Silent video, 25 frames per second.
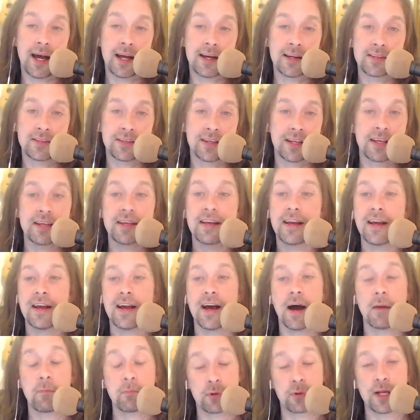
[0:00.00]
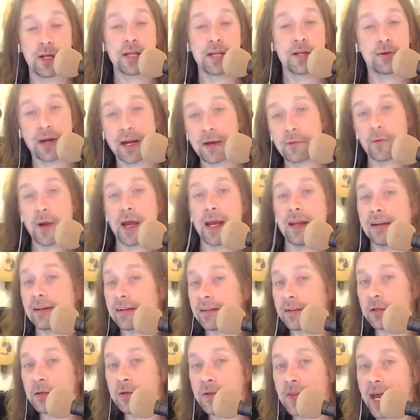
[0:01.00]
honestly a pretty great way to
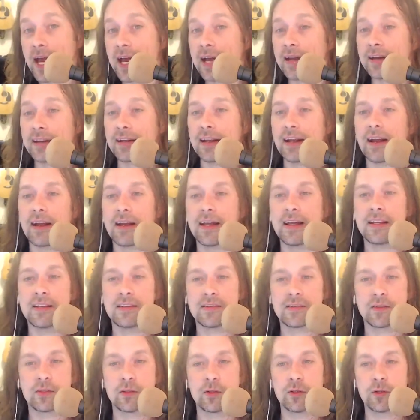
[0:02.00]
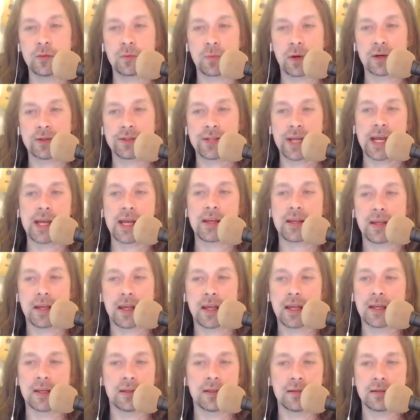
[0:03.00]
do that is to partake
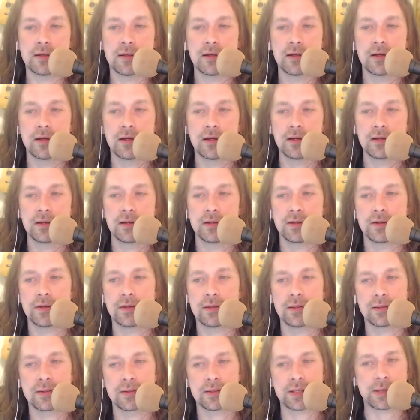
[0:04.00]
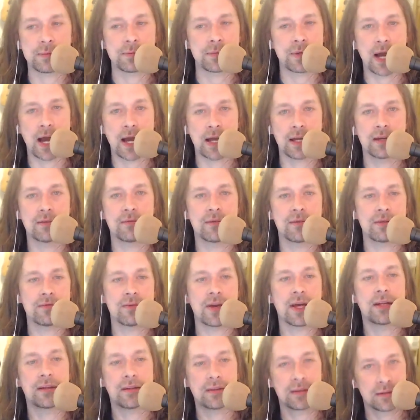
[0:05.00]
in some kind of
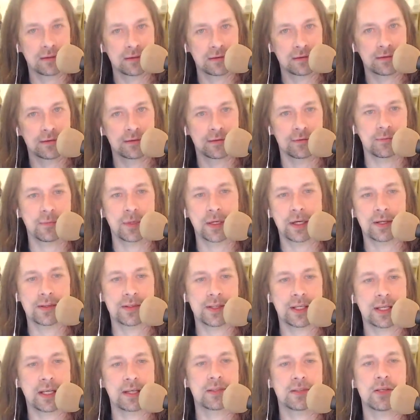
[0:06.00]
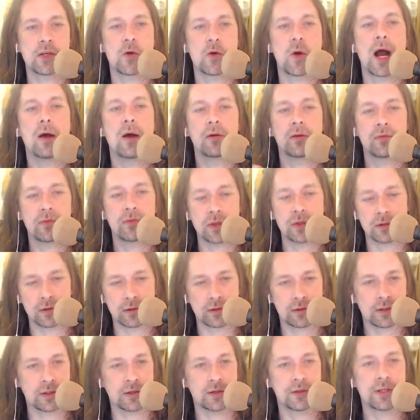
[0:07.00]
event because it gets you out of
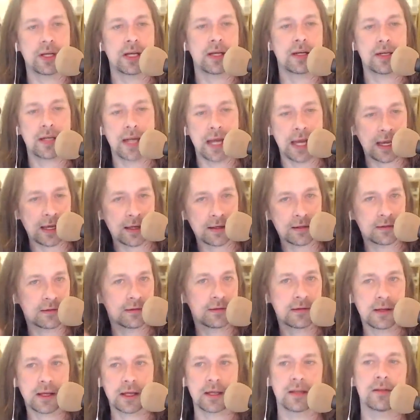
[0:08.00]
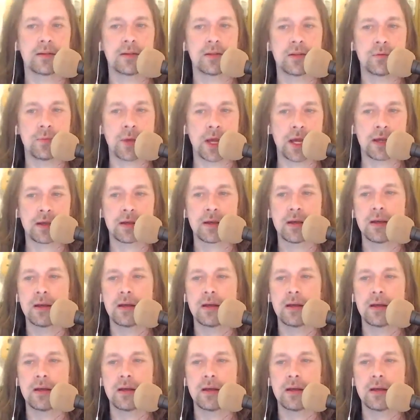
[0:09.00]
your your day to day and and you may